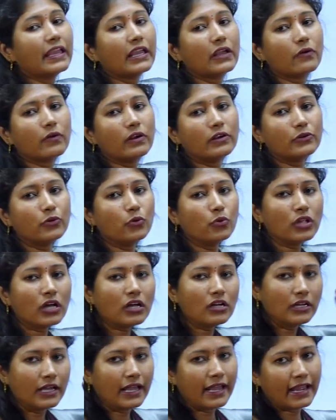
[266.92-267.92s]
equal to
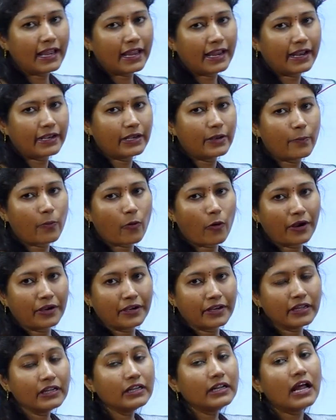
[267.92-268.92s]
the head
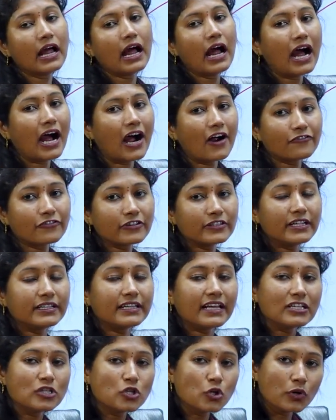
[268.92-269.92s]
pointer. After that,
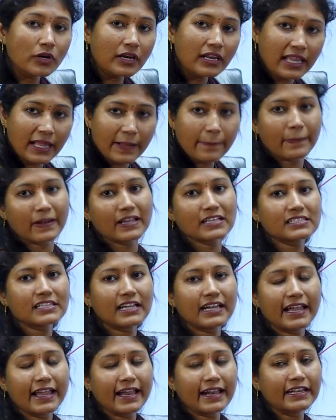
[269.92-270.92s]
I should replace
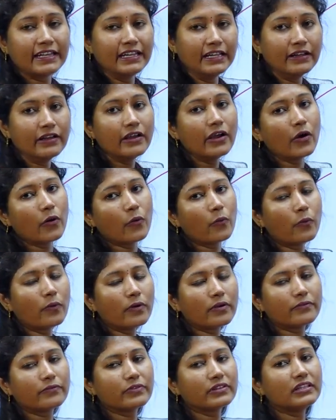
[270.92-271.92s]
that head
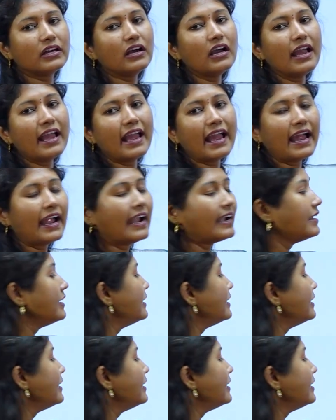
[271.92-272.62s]
with the head